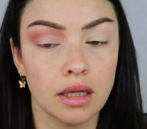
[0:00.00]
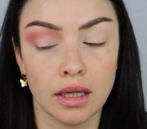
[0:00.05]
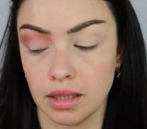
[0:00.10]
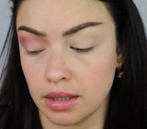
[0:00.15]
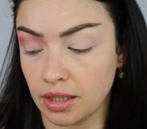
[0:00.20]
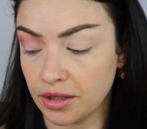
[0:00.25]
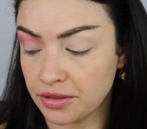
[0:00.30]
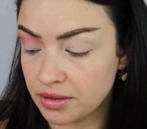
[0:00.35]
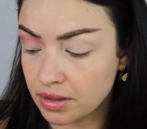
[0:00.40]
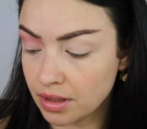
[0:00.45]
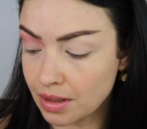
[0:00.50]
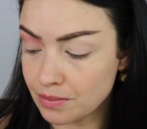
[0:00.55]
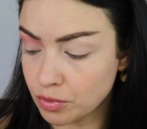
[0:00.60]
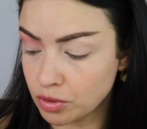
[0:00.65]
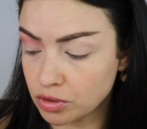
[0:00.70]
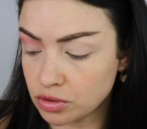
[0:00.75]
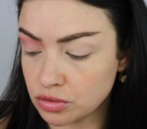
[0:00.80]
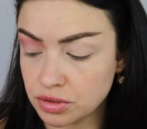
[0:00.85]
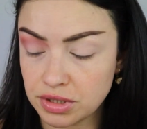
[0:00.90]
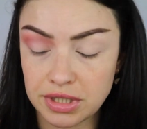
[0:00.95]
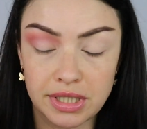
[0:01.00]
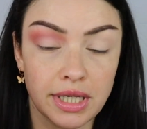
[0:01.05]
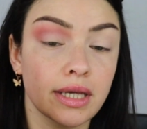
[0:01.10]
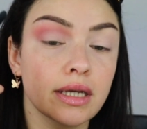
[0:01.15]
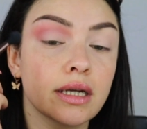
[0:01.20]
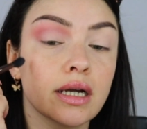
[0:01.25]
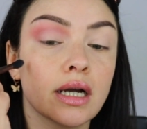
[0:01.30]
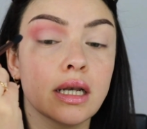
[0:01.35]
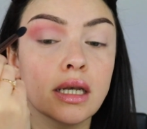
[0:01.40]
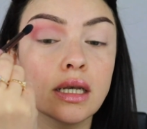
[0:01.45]
And I think I'm going to
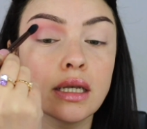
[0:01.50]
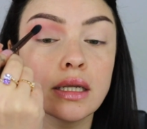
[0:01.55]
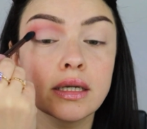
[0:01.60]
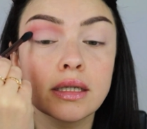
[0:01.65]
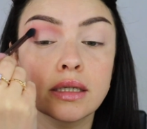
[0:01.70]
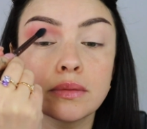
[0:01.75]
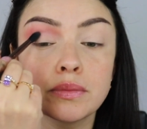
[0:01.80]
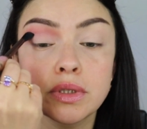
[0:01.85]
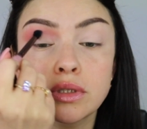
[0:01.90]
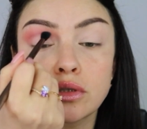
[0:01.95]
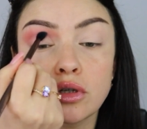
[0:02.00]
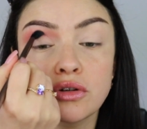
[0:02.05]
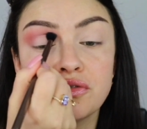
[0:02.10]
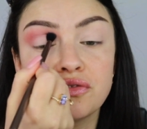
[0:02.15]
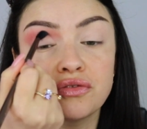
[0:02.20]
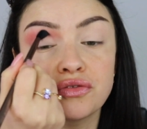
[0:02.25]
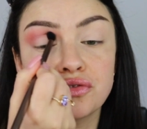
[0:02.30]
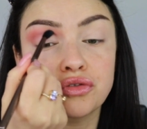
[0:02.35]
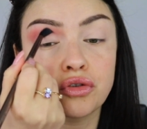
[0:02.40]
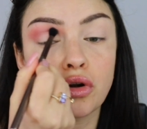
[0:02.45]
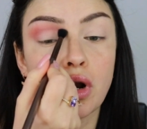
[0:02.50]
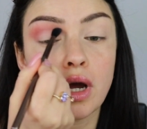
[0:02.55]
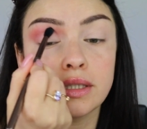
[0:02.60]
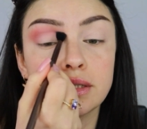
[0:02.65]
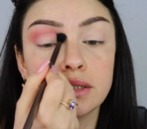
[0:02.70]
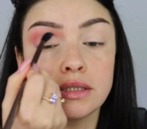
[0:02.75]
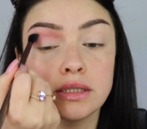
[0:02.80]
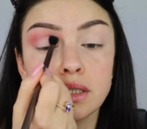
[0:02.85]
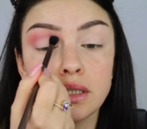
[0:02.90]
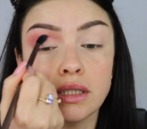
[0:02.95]
take a little bit of
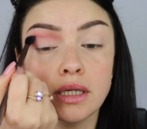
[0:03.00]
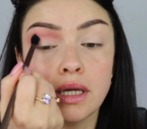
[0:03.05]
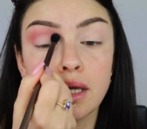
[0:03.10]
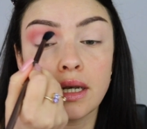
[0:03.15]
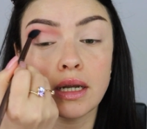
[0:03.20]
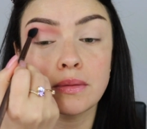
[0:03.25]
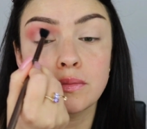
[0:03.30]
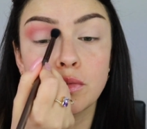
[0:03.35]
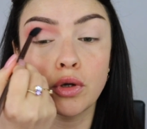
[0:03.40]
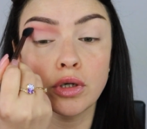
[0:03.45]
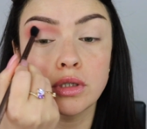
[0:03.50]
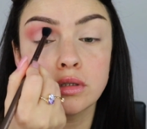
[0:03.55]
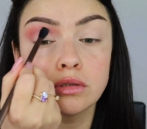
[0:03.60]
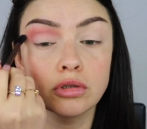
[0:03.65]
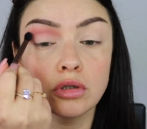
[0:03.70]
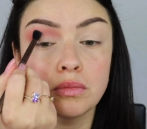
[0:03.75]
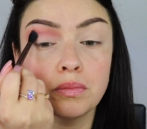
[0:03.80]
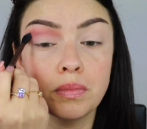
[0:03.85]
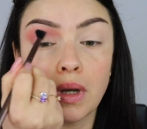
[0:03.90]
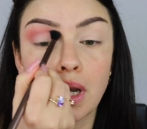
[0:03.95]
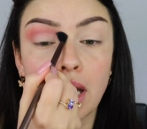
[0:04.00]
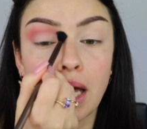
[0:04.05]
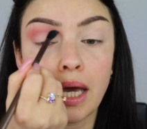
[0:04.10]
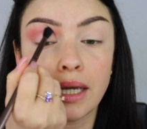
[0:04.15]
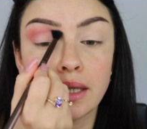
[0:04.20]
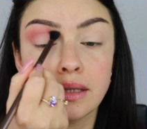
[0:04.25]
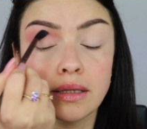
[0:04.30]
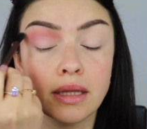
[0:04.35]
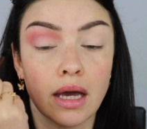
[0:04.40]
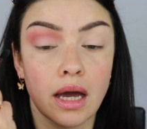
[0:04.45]
frothy and I'm going to
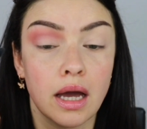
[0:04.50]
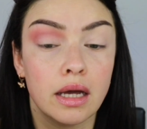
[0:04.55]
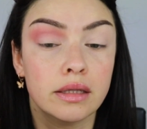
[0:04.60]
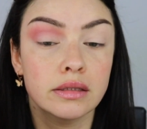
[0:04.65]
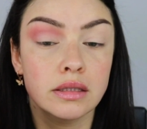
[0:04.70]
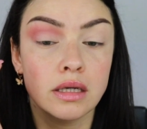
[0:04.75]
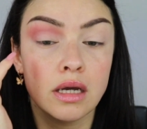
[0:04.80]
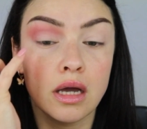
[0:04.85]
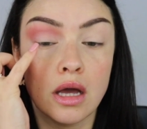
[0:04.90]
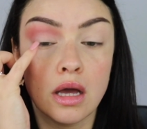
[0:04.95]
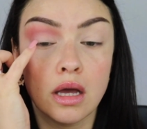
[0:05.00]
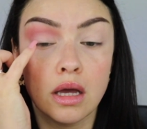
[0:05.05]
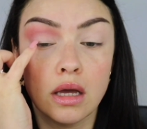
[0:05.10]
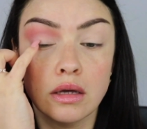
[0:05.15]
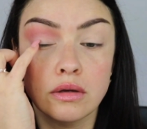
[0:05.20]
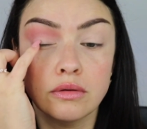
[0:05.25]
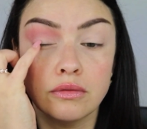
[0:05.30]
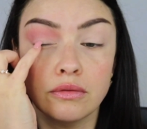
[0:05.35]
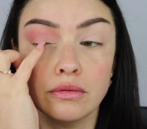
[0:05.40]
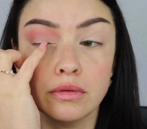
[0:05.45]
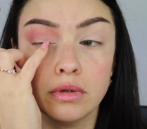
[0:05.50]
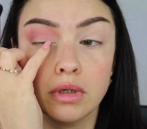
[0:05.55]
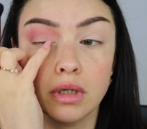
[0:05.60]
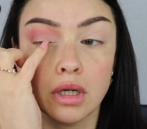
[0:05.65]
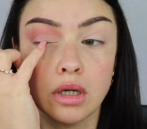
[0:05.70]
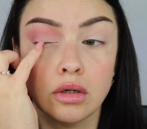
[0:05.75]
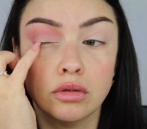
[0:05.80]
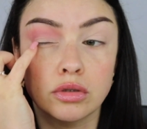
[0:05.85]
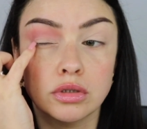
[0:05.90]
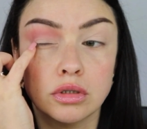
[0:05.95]
apply that
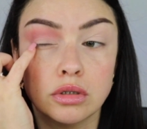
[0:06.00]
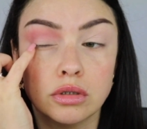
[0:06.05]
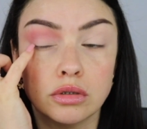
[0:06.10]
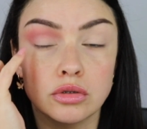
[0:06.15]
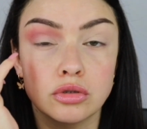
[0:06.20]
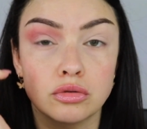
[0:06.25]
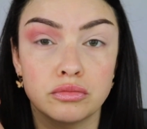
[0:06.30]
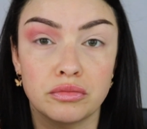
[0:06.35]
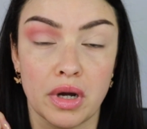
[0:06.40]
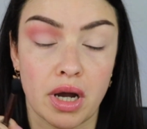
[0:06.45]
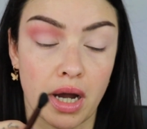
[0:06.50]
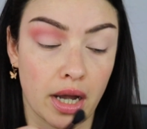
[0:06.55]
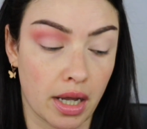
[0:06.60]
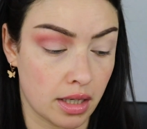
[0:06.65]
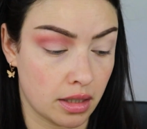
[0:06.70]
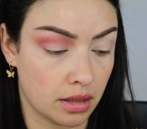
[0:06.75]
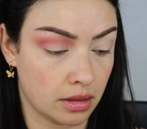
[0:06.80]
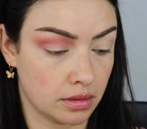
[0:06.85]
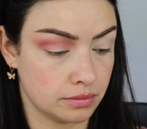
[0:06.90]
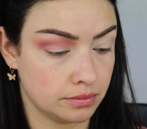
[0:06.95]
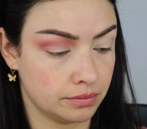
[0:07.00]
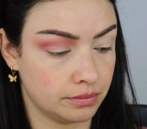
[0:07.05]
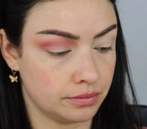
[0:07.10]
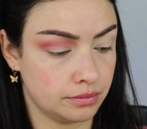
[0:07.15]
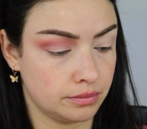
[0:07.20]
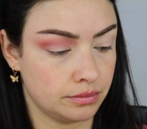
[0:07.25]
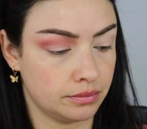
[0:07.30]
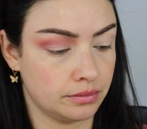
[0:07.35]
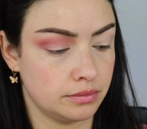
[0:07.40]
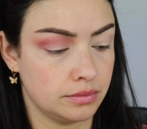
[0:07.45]
closer to my
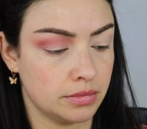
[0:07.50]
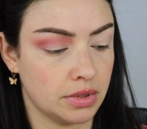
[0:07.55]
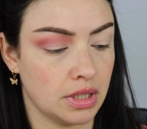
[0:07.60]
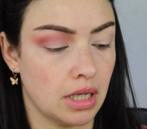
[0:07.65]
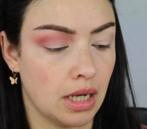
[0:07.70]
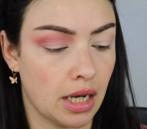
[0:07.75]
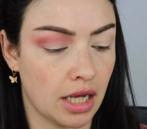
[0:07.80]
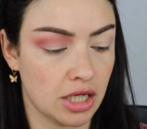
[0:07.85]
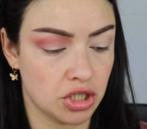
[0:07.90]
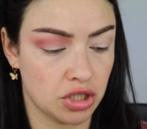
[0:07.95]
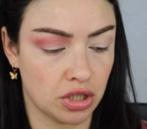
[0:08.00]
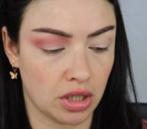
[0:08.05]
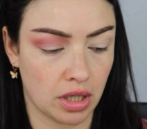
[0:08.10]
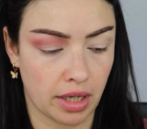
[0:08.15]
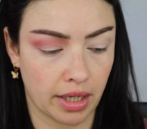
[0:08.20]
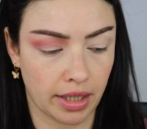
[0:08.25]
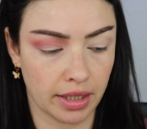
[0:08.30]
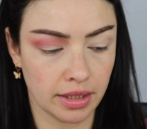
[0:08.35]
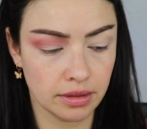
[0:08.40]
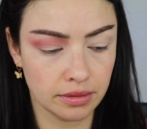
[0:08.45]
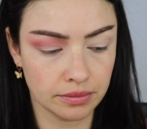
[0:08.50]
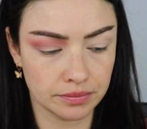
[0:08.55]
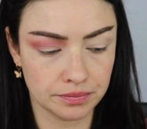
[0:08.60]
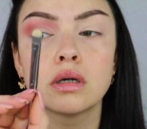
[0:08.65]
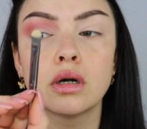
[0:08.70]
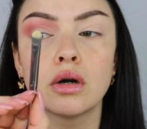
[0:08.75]
lash line.